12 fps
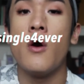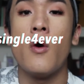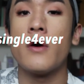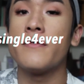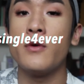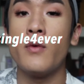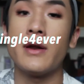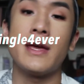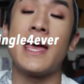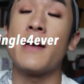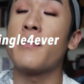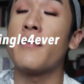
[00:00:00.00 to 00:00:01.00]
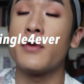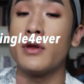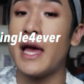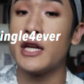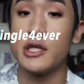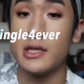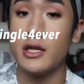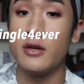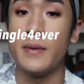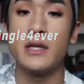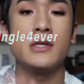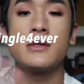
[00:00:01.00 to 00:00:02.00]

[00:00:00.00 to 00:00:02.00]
Or if you want to amp up your lashes a little bit,